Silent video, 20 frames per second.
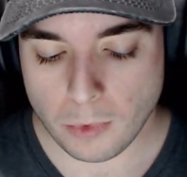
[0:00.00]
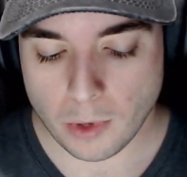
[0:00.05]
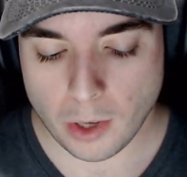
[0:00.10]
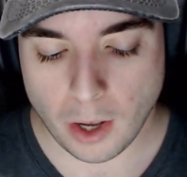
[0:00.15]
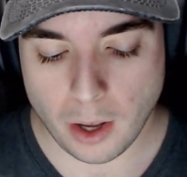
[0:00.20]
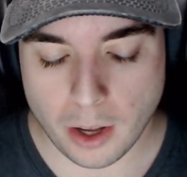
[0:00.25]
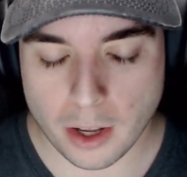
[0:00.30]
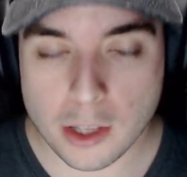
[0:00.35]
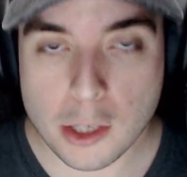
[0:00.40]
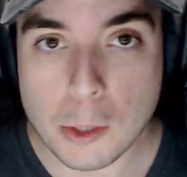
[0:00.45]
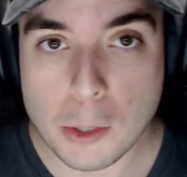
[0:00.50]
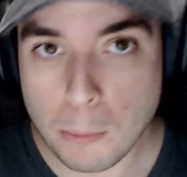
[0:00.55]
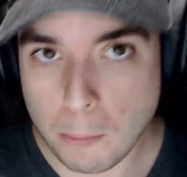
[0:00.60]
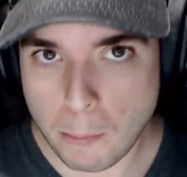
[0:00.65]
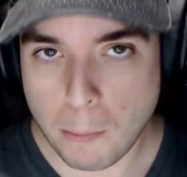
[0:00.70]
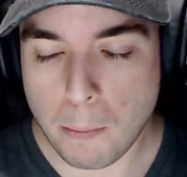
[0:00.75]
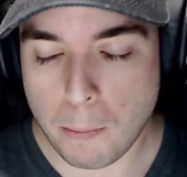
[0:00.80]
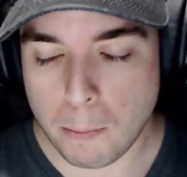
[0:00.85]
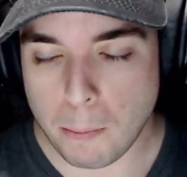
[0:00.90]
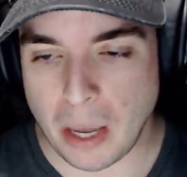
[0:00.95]
It's
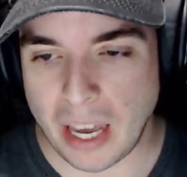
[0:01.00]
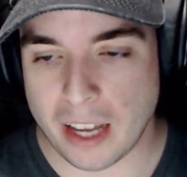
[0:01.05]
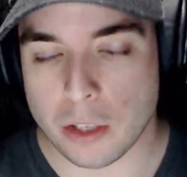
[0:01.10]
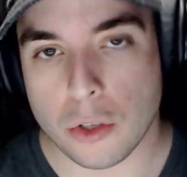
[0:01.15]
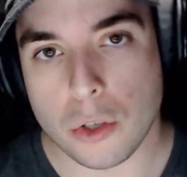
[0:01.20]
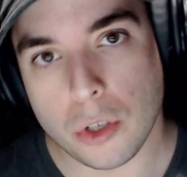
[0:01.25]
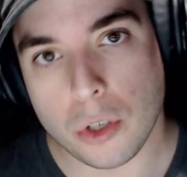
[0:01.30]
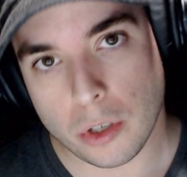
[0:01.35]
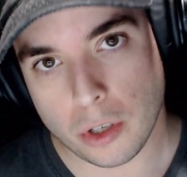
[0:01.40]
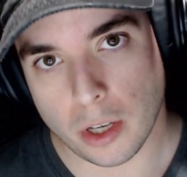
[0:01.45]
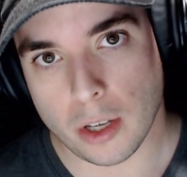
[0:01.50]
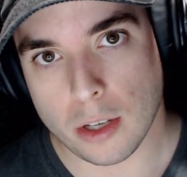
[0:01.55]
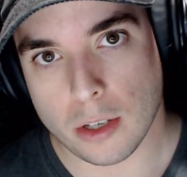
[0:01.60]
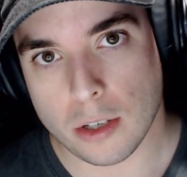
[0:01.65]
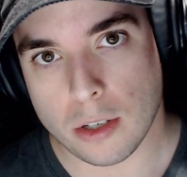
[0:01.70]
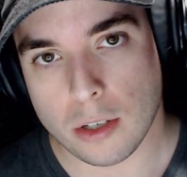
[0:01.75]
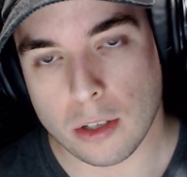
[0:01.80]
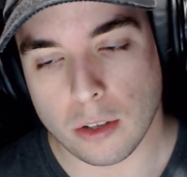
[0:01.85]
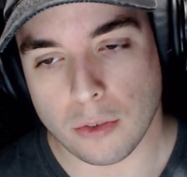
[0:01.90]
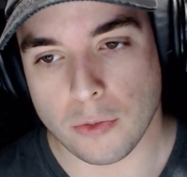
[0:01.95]
pitch
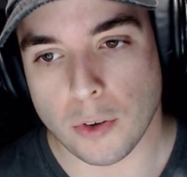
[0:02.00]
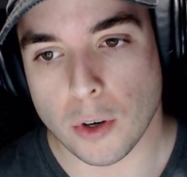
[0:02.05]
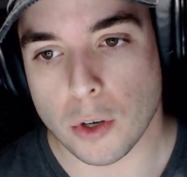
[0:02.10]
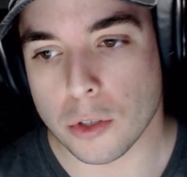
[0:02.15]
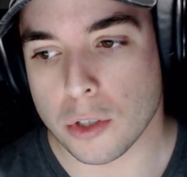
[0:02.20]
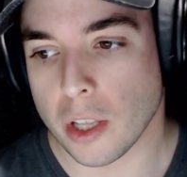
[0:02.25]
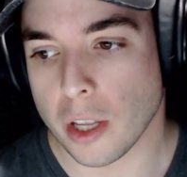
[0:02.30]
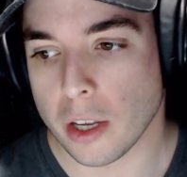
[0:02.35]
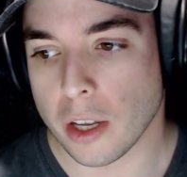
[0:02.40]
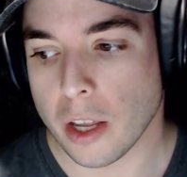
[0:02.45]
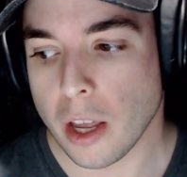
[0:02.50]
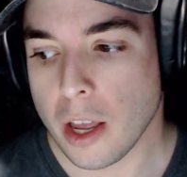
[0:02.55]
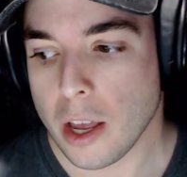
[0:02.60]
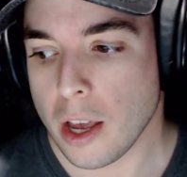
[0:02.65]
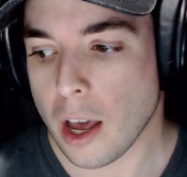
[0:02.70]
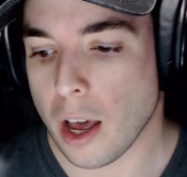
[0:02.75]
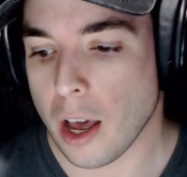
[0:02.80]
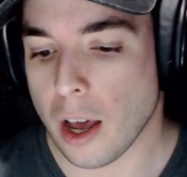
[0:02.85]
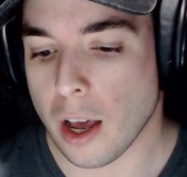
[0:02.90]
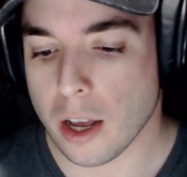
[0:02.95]
is the first thing.
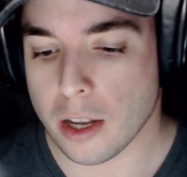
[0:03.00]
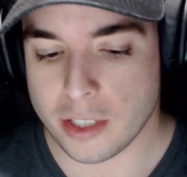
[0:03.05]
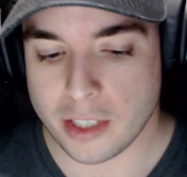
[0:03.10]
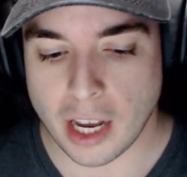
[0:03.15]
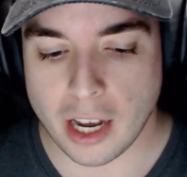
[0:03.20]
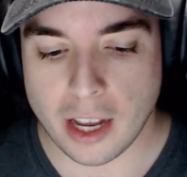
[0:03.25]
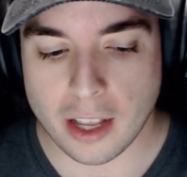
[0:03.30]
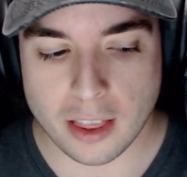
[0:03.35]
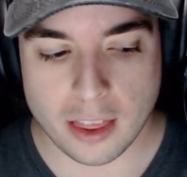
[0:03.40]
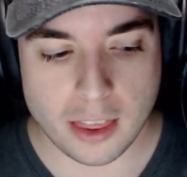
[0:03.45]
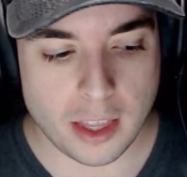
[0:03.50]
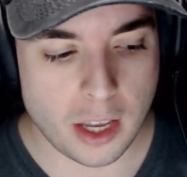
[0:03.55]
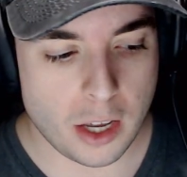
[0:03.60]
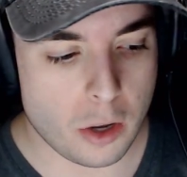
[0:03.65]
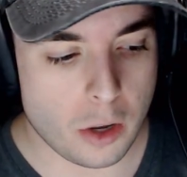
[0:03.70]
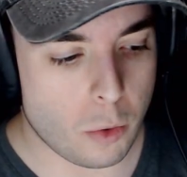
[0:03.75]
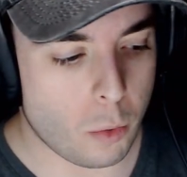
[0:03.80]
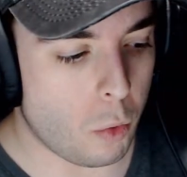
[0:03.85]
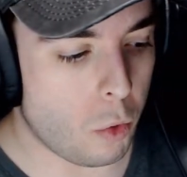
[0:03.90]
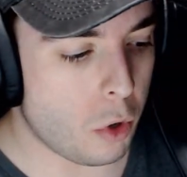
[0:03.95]
Second
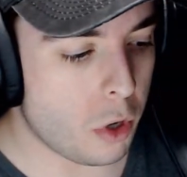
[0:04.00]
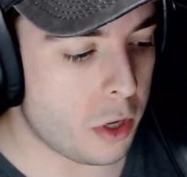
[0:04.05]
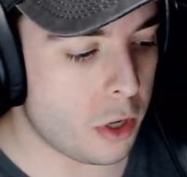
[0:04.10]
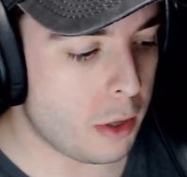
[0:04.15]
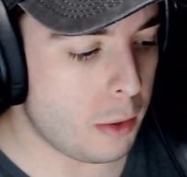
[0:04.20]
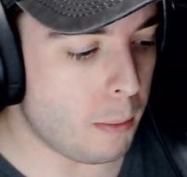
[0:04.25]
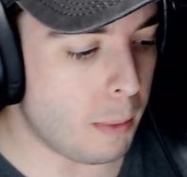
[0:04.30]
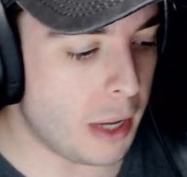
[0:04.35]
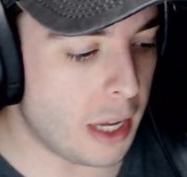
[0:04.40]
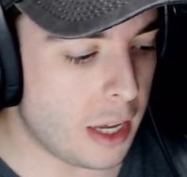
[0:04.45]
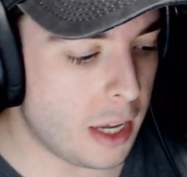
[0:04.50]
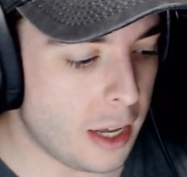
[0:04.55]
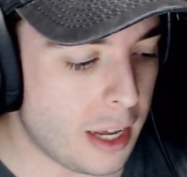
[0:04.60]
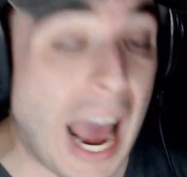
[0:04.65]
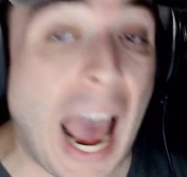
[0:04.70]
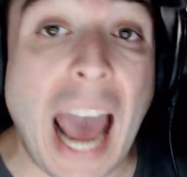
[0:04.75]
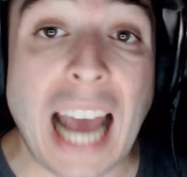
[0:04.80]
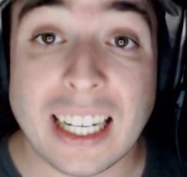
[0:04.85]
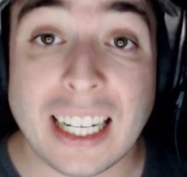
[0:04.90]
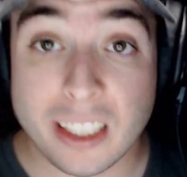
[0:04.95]
thing would be
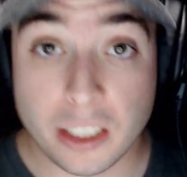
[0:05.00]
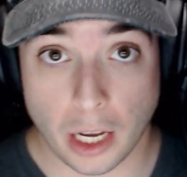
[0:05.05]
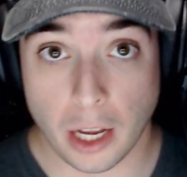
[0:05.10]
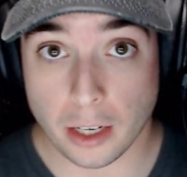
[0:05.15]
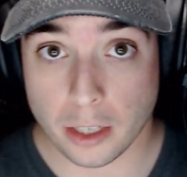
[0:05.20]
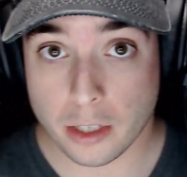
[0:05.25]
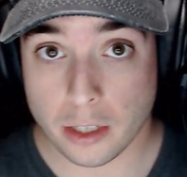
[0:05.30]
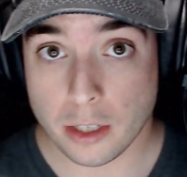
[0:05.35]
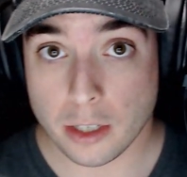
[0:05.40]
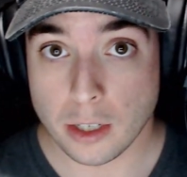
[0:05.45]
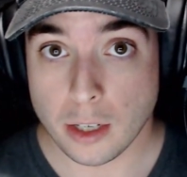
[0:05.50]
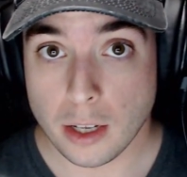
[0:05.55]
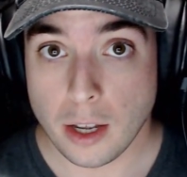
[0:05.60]
accent.